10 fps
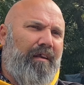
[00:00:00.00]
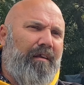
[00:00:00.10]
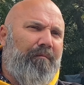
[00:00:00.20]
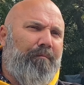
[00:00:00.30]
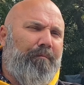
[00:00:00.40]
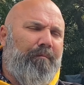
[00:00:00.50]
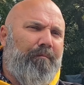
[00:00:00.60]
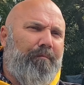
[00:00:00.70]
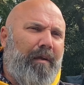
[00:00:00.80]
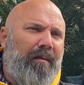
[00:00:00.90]

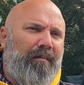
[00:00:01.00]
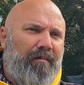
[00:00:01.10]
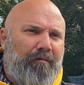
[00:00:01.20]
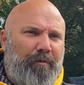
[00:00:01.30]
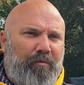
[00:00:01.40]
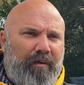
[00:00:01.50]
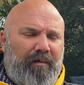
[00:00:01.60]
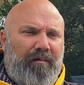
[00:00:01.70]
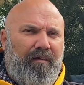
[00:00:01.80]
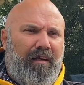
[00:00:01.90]
imbalances
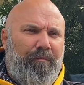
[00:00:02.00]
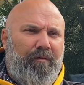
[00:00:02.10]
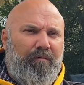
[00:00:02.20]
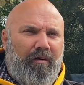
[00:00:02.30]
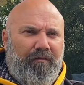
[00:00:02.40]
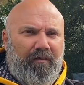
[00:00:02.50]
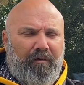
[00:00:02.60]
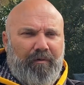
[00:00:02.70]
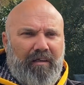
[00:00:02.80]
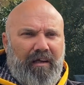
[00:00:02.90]
between Aboriginal rights and
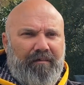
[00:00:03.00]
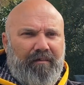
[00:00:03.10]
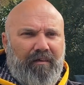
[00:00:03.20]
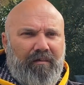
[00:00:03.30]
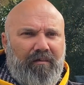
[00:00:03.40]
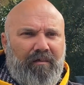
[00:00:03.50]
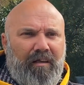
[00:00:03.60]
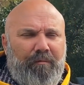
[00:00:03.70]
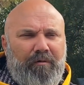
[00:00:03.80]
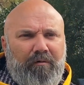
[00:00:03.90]
obligations and
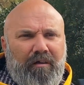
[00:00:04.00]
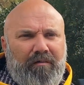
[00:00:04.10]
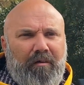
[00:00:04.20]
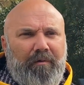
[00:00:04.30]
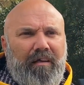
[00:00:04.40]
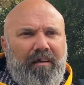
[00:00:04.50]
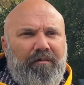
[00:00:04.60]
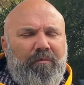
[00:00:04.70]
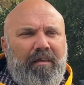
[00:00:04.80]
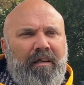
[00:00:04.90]
non-Aboriginal rights and
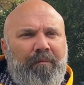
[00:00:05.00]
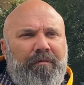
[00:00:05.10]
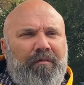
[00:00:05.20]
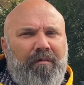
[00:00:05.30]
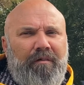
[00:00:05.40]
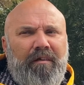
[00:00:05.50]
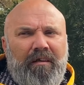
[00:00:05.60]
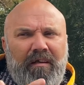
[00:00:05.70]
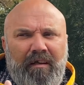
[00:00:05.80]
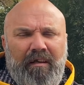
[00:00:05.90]
obligations when it comes to
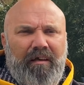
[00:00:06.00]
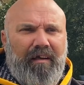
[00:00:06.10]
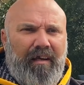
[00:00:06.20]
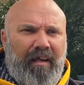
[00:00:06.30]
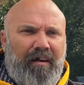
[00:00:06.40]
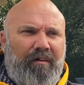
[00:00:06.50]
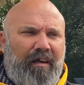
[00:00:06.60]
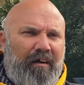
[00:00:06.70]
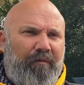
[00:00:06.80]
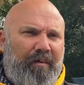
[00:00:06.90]

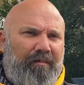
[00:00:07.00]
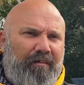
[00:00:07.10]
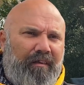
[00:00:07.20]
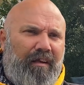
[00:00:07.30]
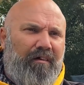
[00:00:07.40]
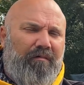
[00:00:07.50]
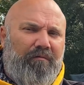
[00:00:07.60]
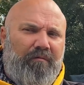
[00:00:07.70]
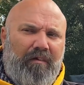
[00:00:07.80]
our visions and our